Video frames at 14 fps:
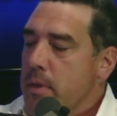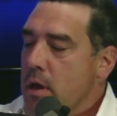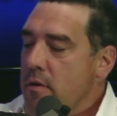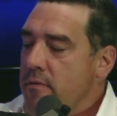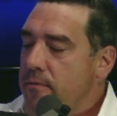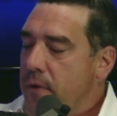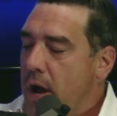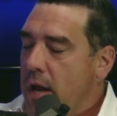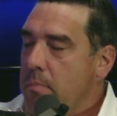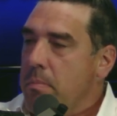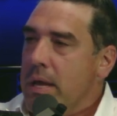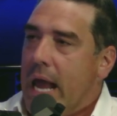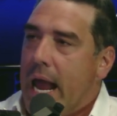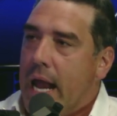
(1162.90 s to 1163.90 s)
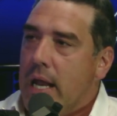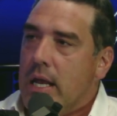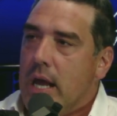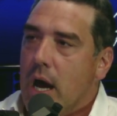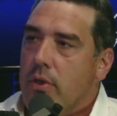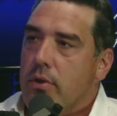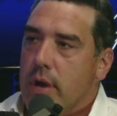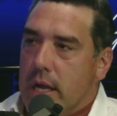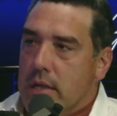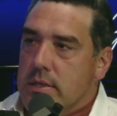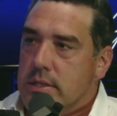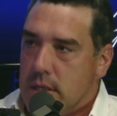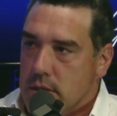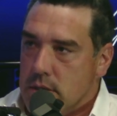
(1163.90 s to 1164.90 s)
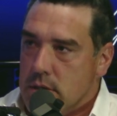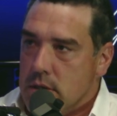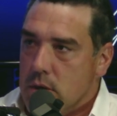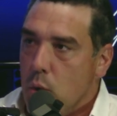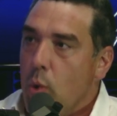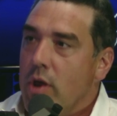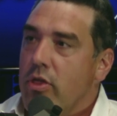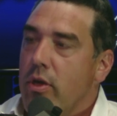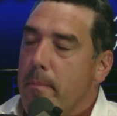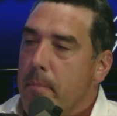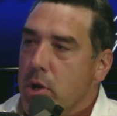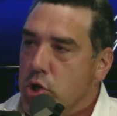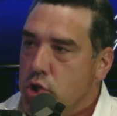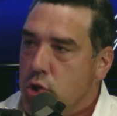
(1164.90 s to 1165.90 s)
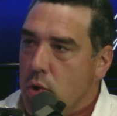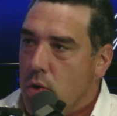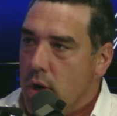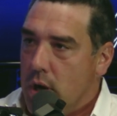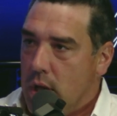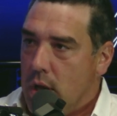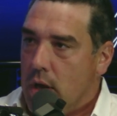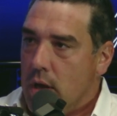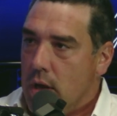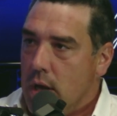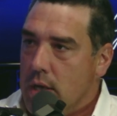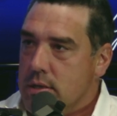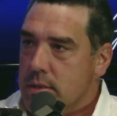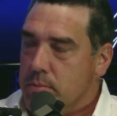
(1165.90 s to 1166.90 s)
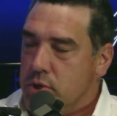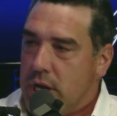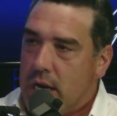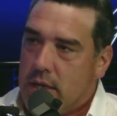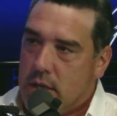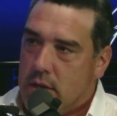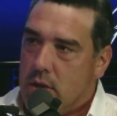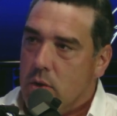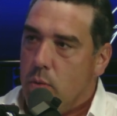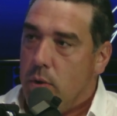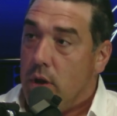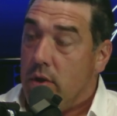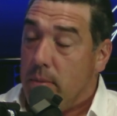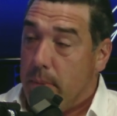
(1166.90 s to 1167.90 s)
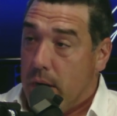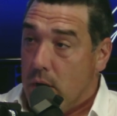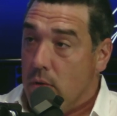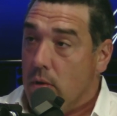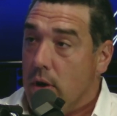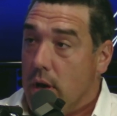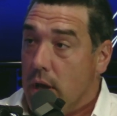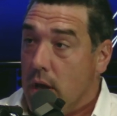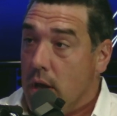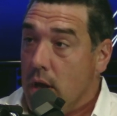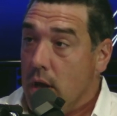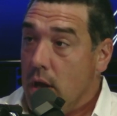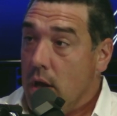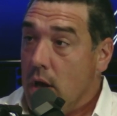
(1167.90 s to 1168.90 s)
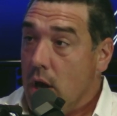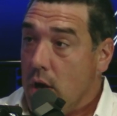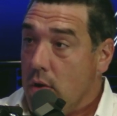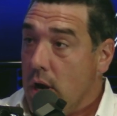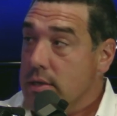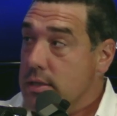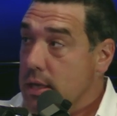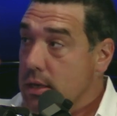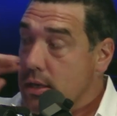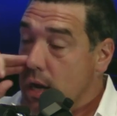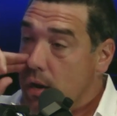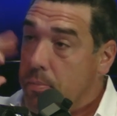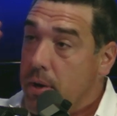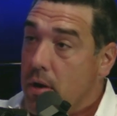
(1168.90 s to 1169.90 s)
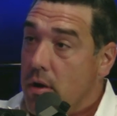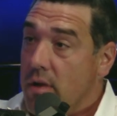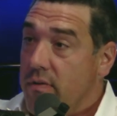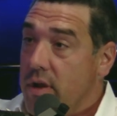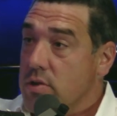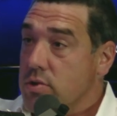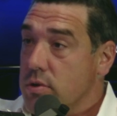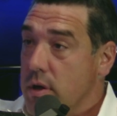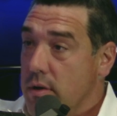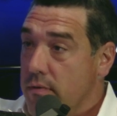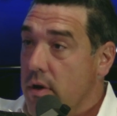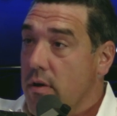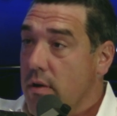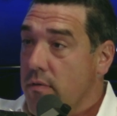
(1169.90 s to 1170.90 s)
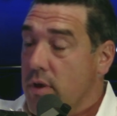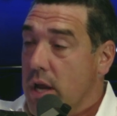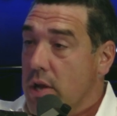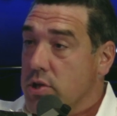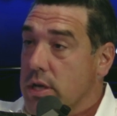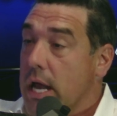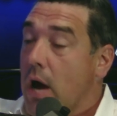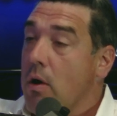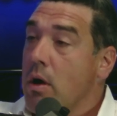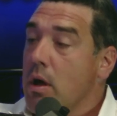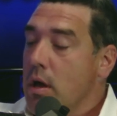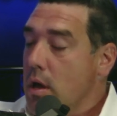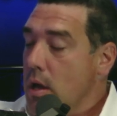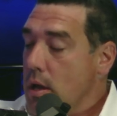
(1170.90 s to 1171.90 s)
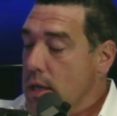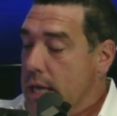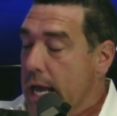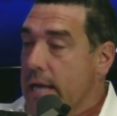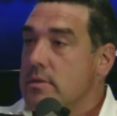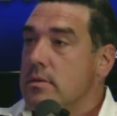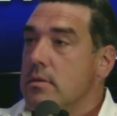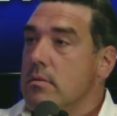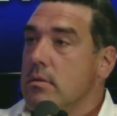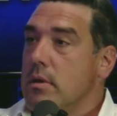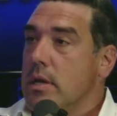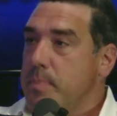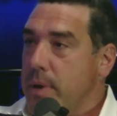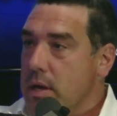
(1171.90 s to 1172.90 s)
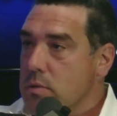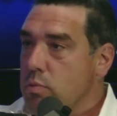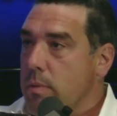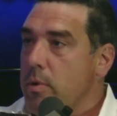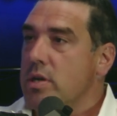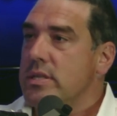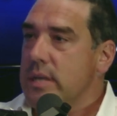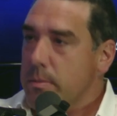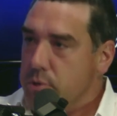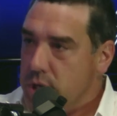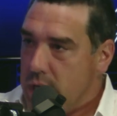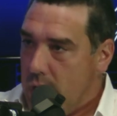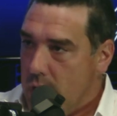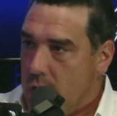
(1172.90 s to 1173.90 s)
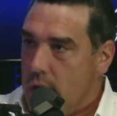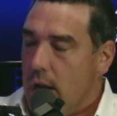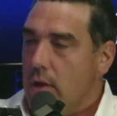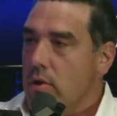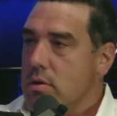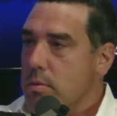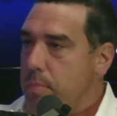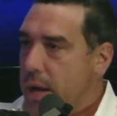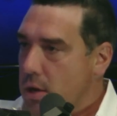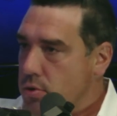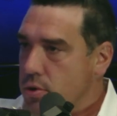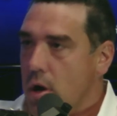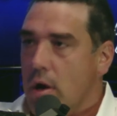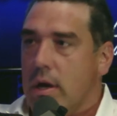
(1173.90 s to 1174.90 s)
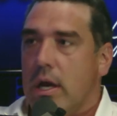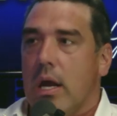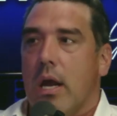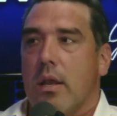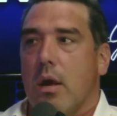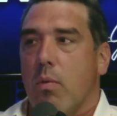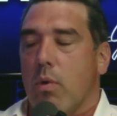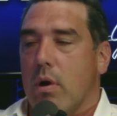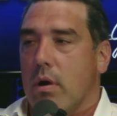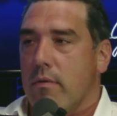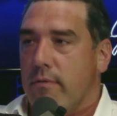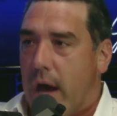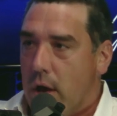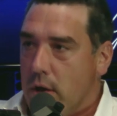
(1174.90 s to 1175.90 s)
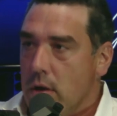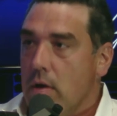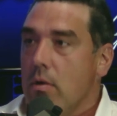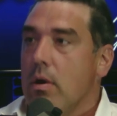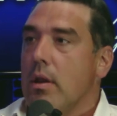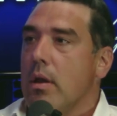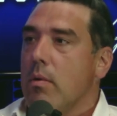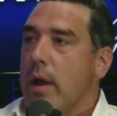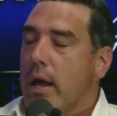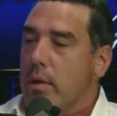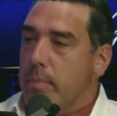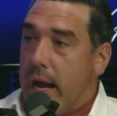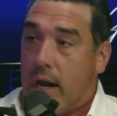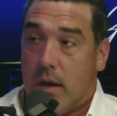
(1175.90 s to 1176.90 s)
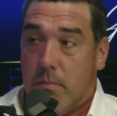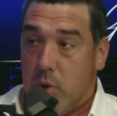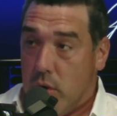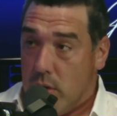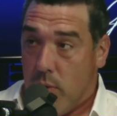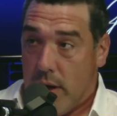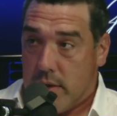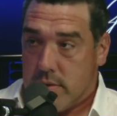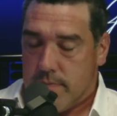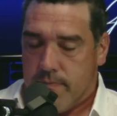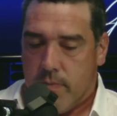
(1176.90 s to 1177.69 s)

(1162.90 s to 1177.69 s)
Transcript: Find me any other instance where the majority is subjected to the will of the minority across the entire period of history of a nation. Now, yes, it's because women are subjugated and there's a patriarchy and they weren't valued and they were held back in a million ways.